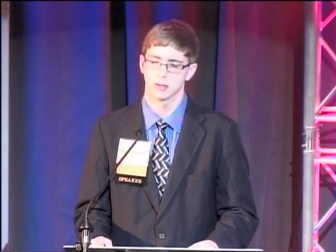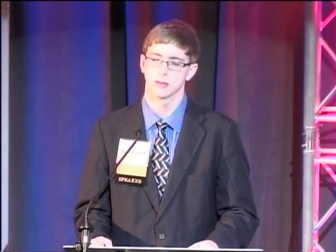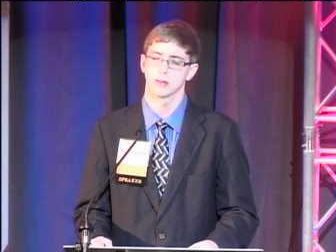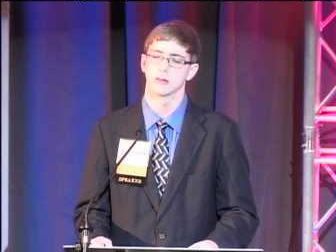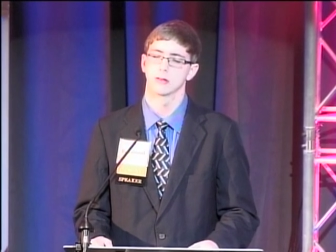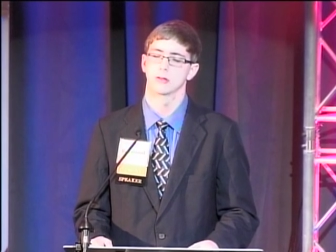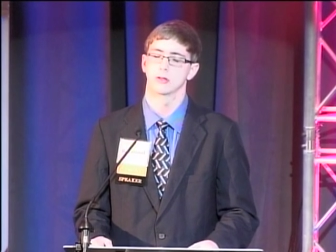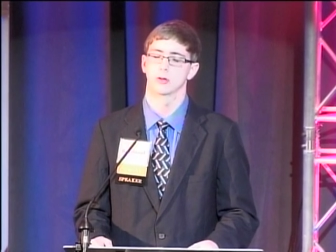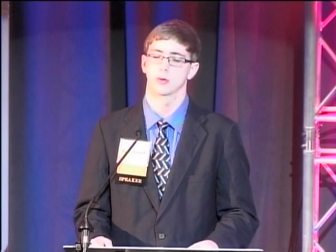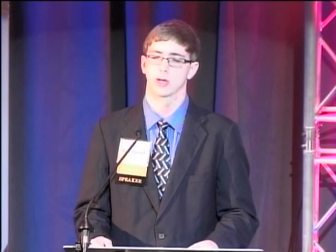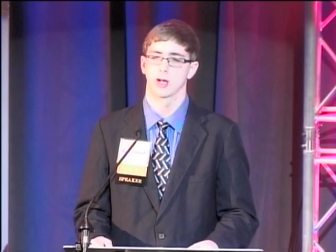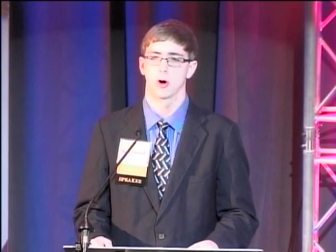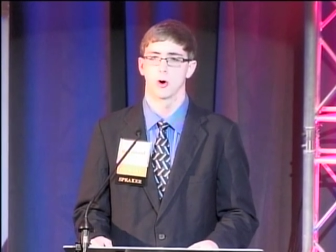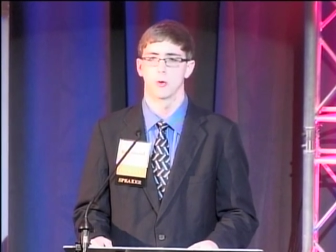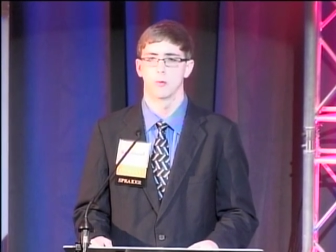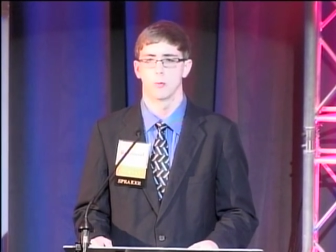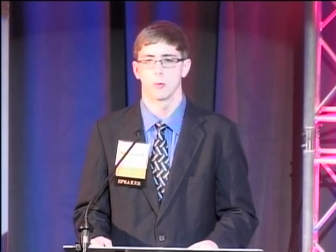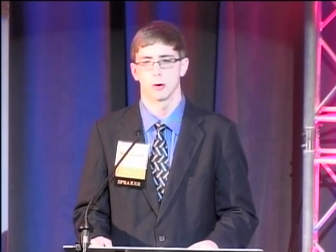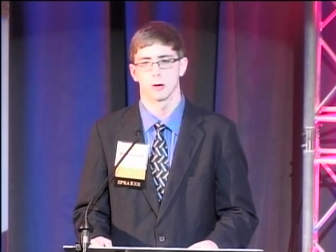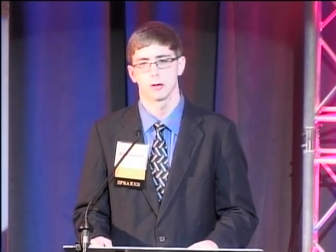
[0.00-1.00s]
doing
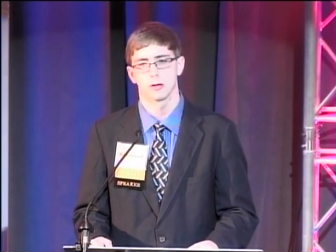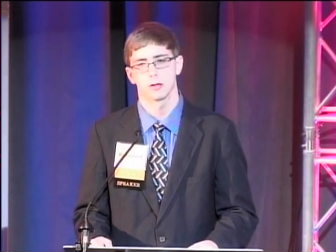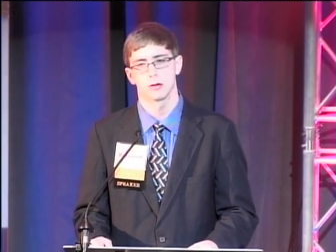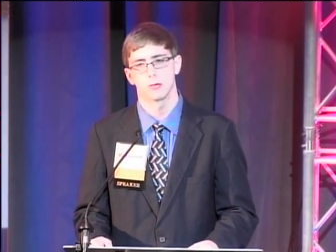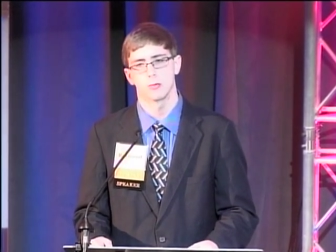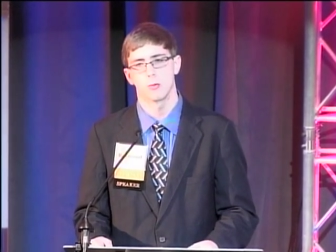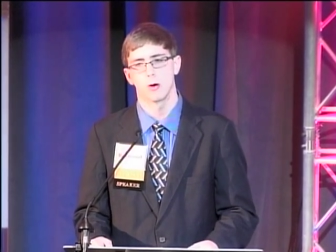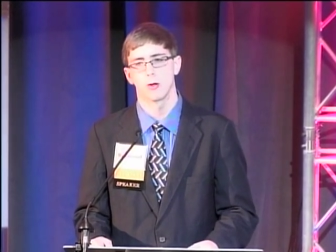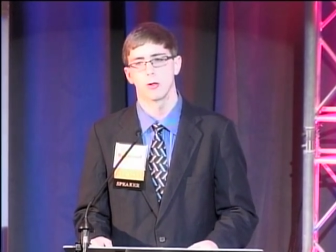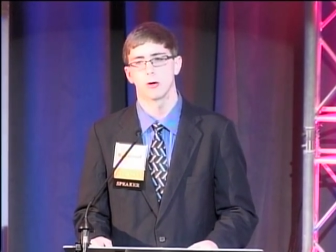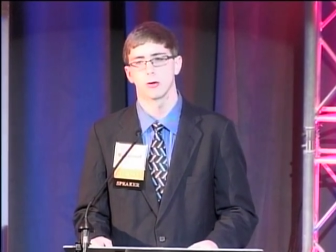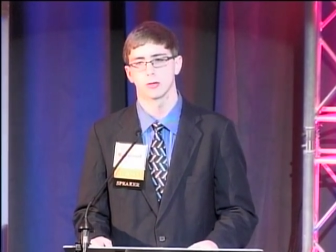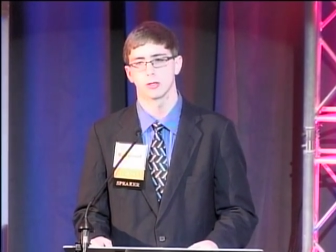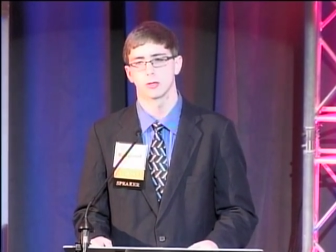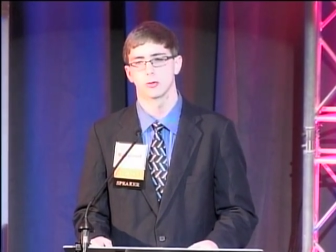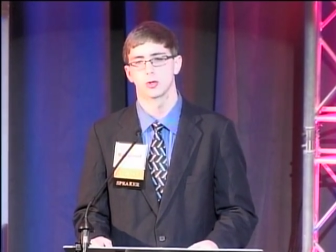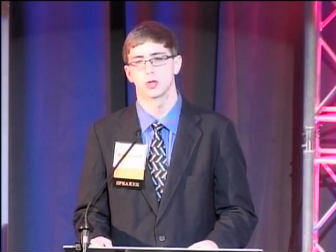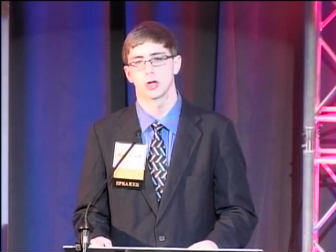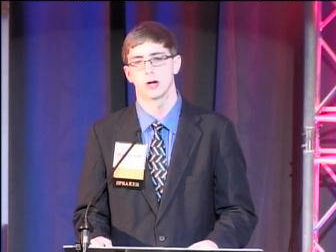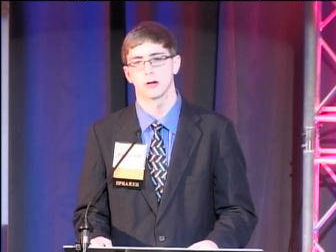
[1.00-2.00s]
homework while also
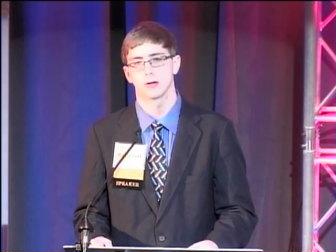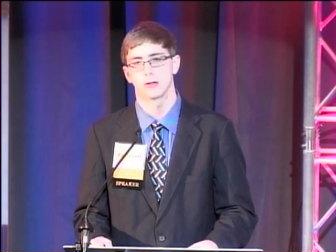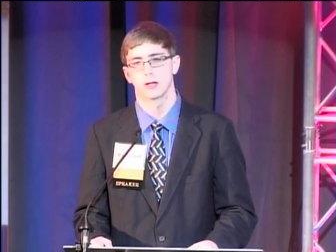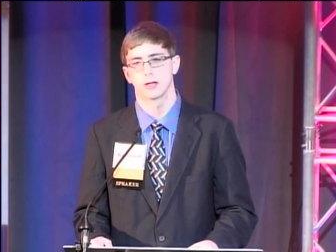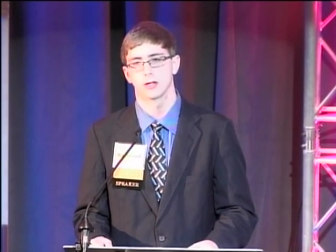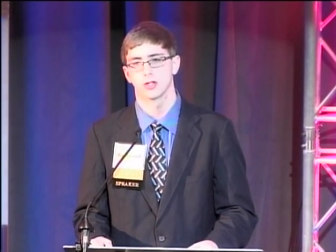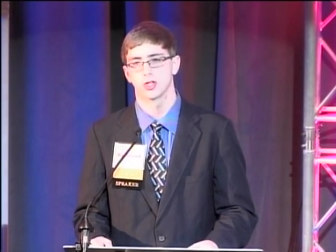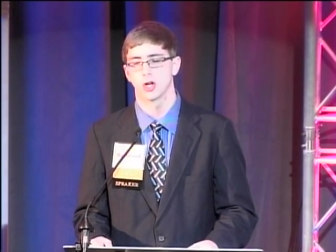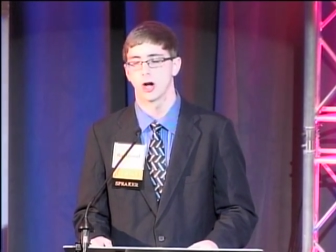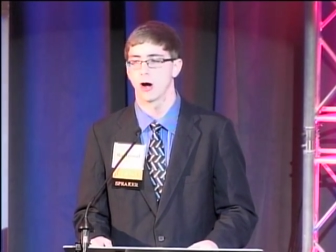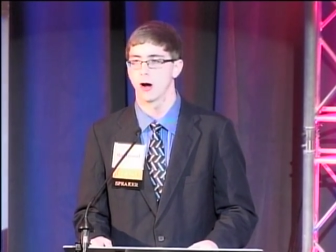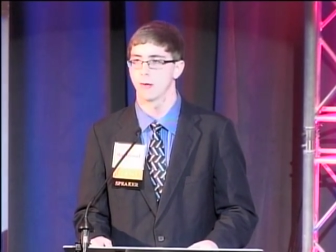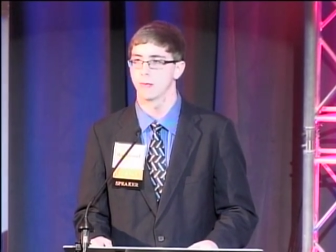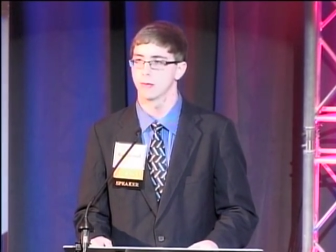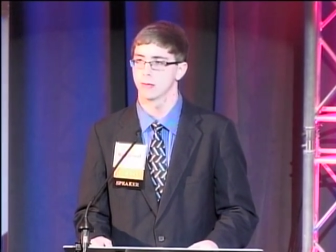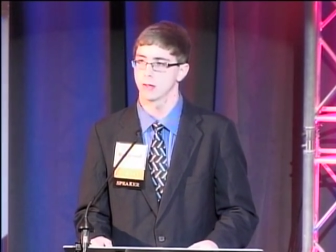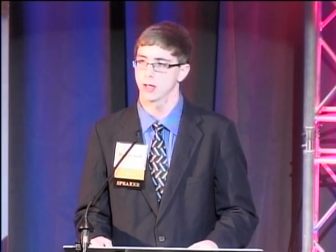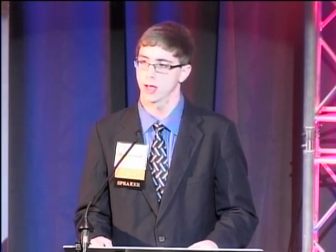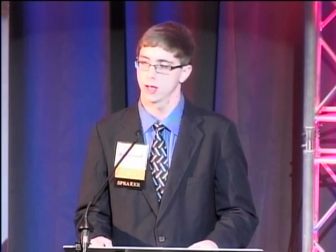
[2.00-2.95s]
juggling a job and